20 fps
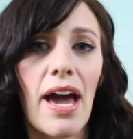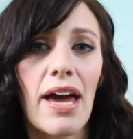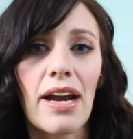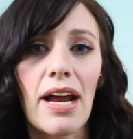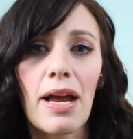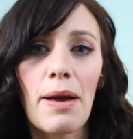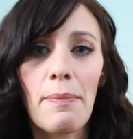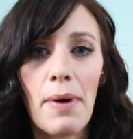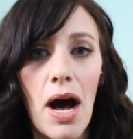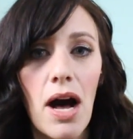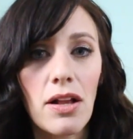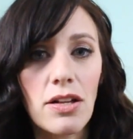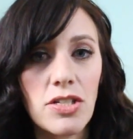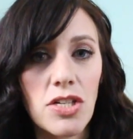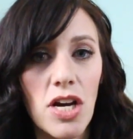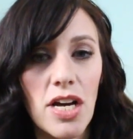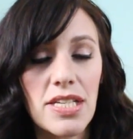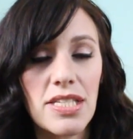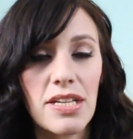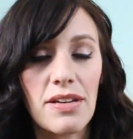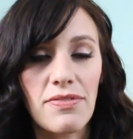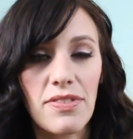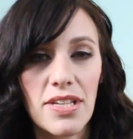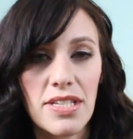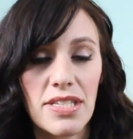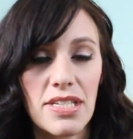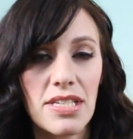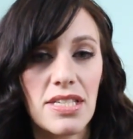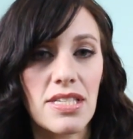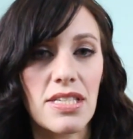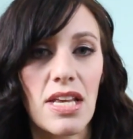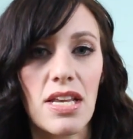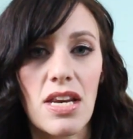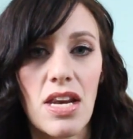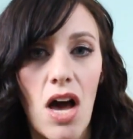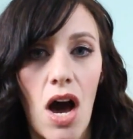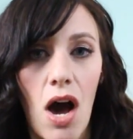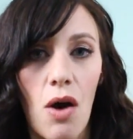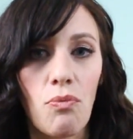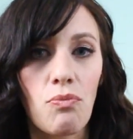and I apologize if this is
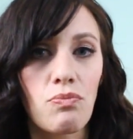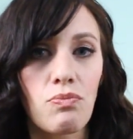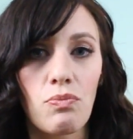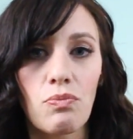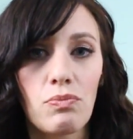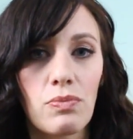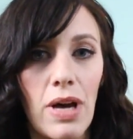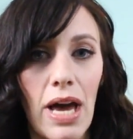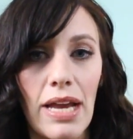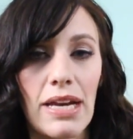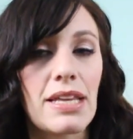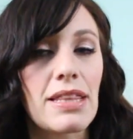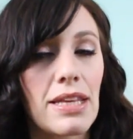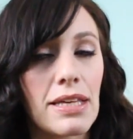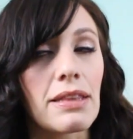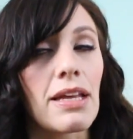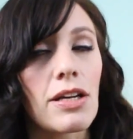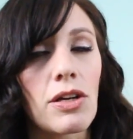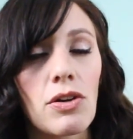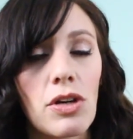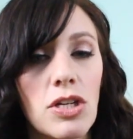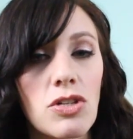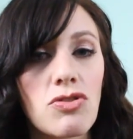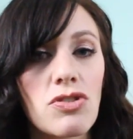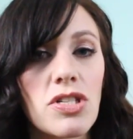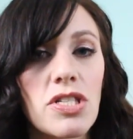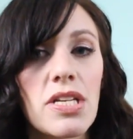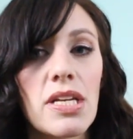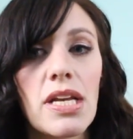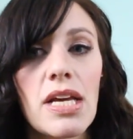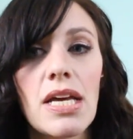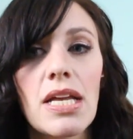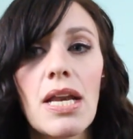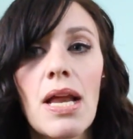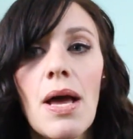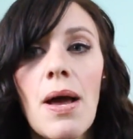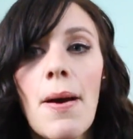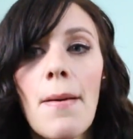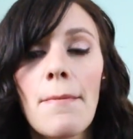not anything that you're interested in,